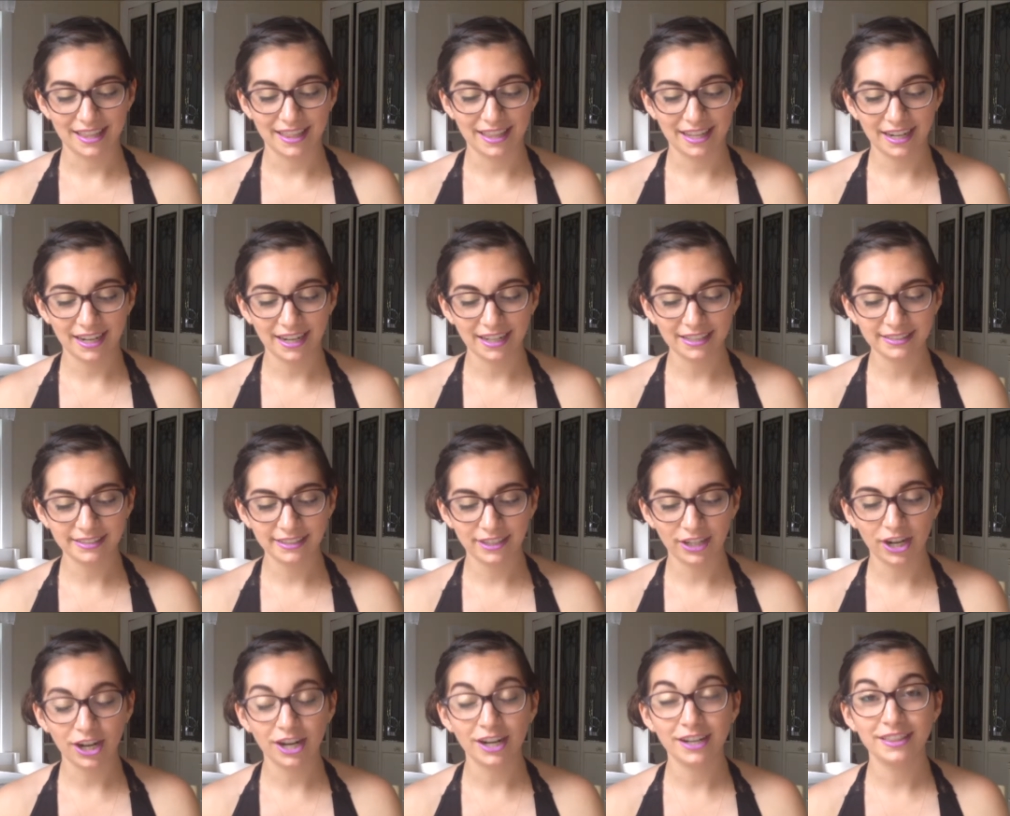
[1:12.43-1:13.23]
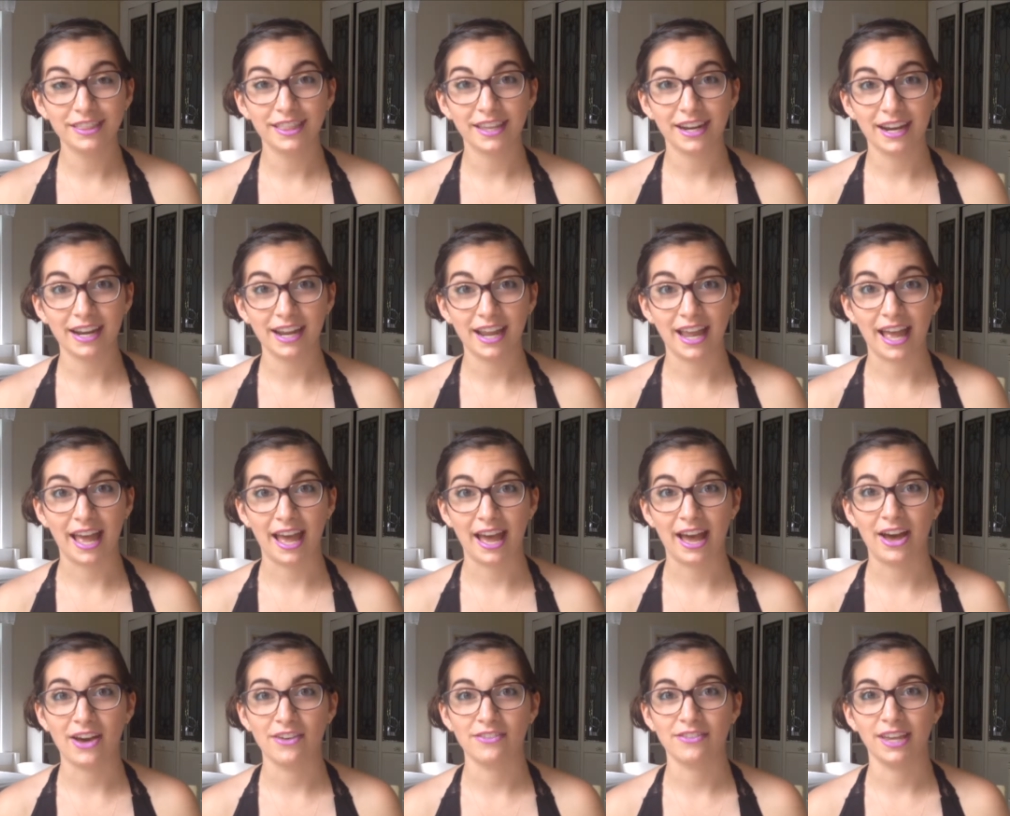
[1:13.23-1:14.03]
The next card that I
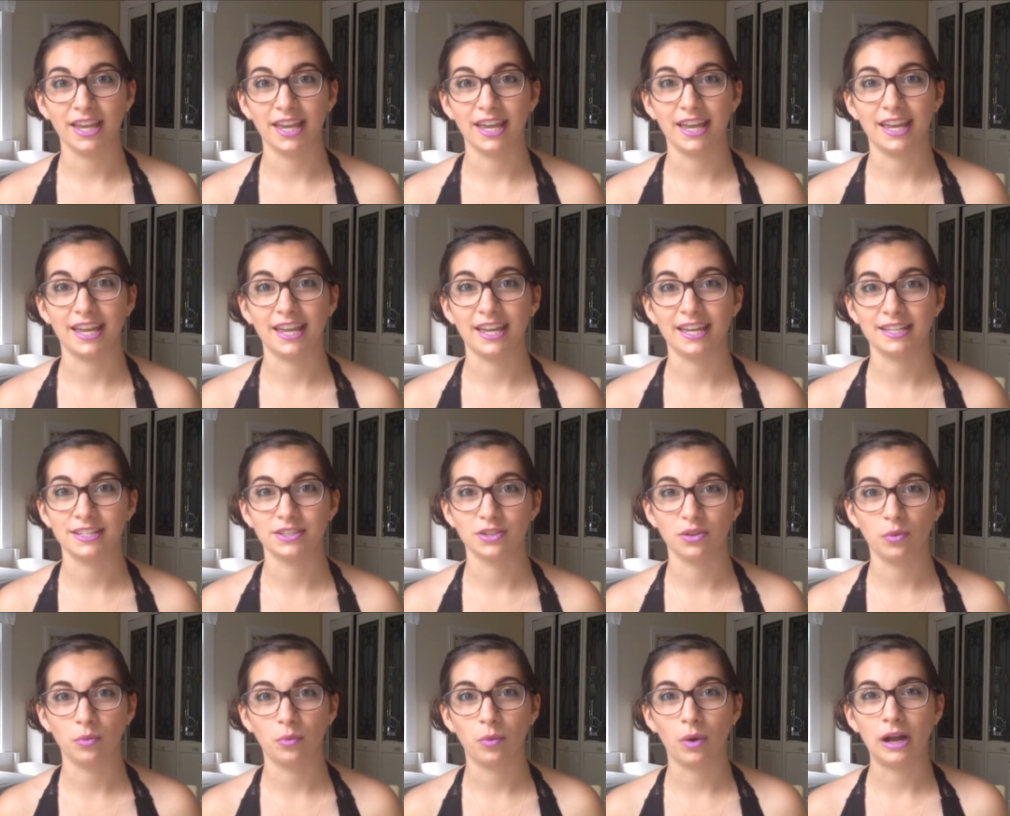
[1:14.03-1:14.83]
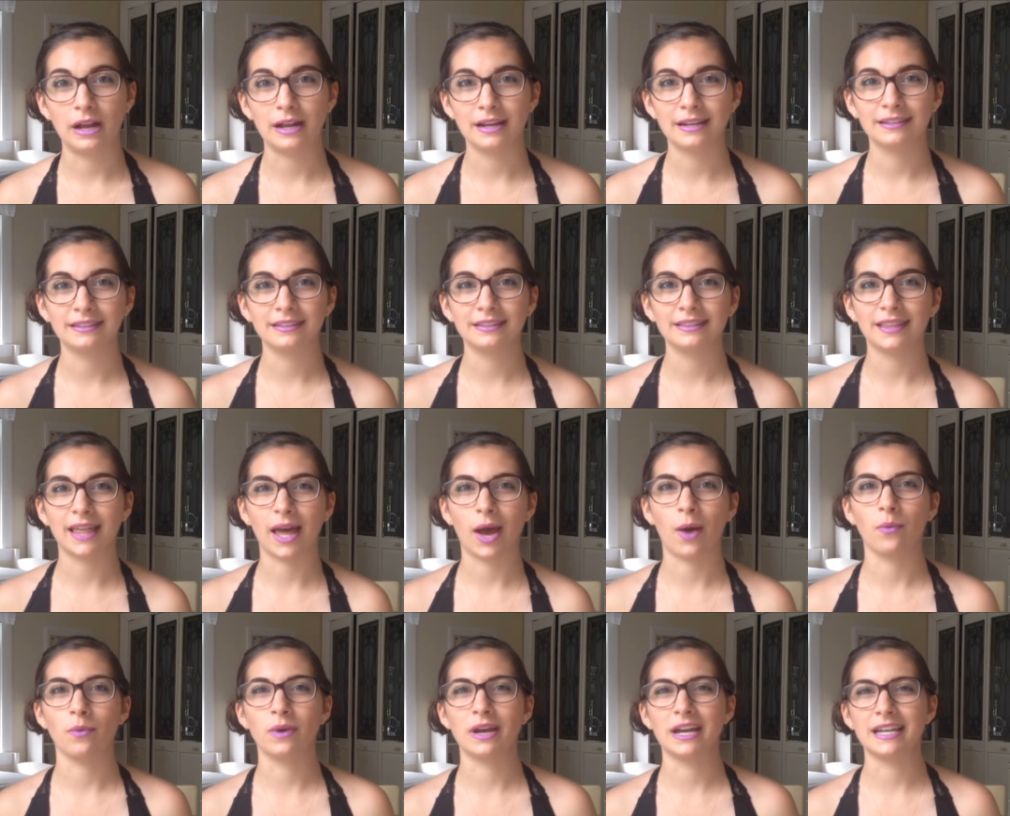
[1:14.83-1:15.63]
have is one
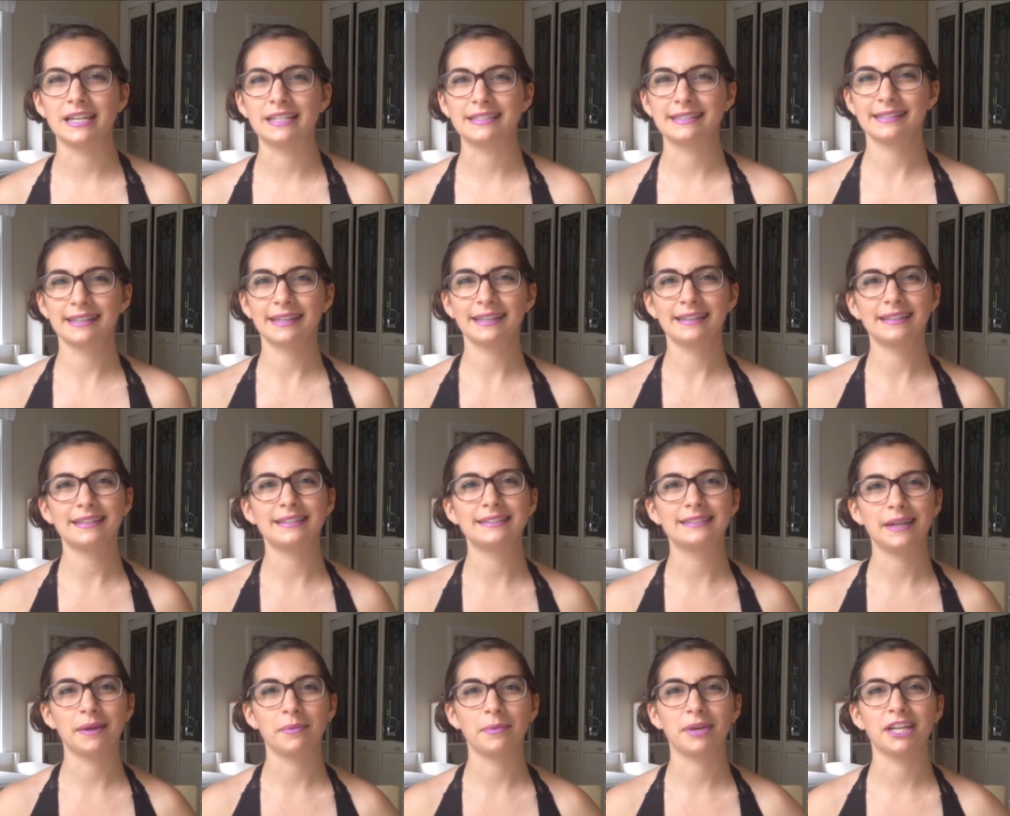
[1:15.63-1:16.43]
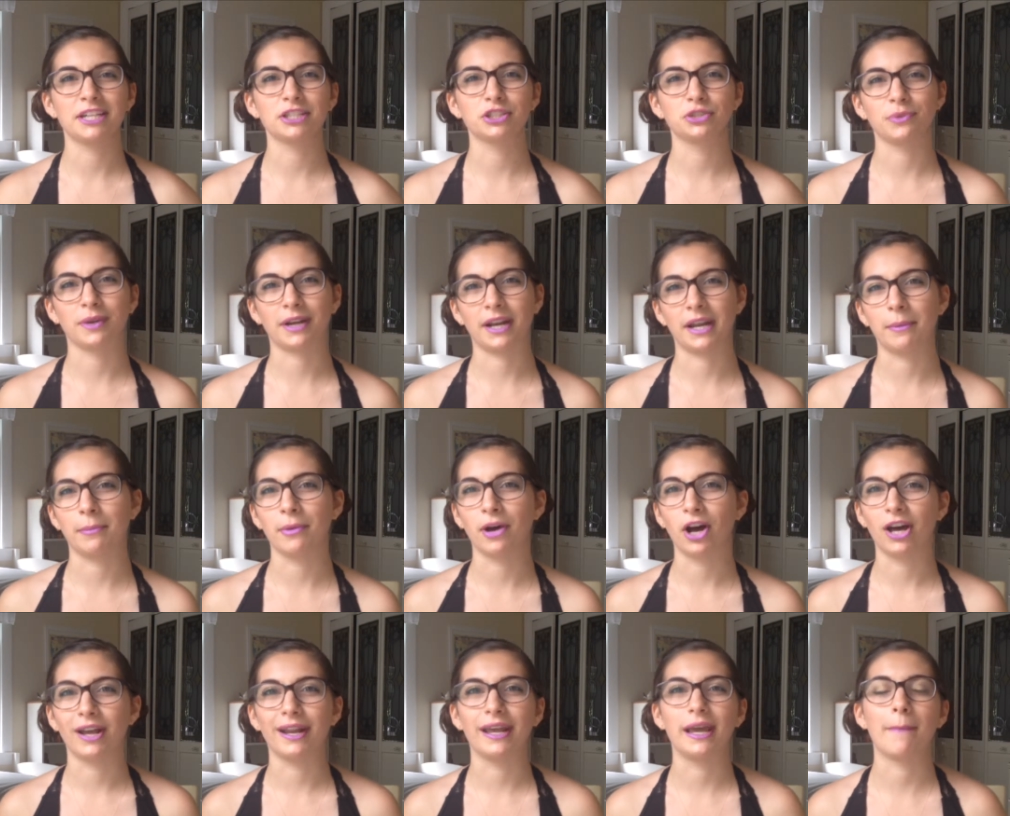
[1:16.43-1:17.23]
that was slightly damaged when I
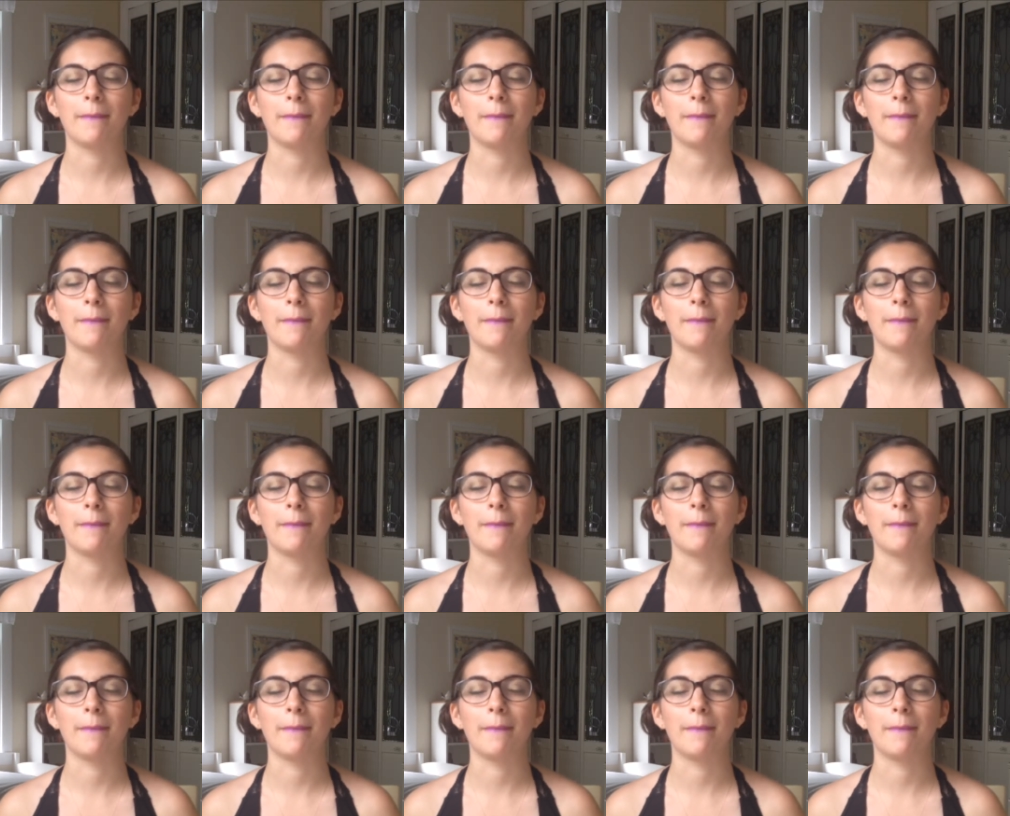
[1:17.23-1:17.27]
bought